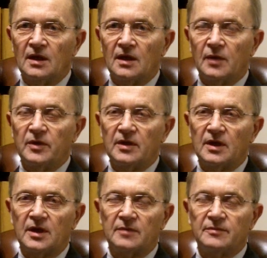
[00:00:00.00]
Yeah, we
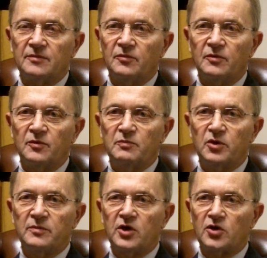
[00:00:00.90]
um, we
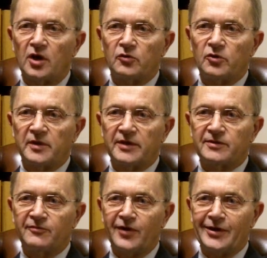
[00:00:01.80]
put them in a dark room and
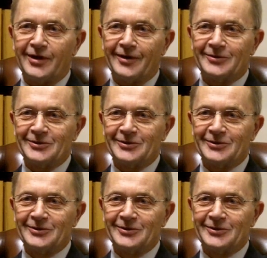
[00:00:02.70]
let them fight it out.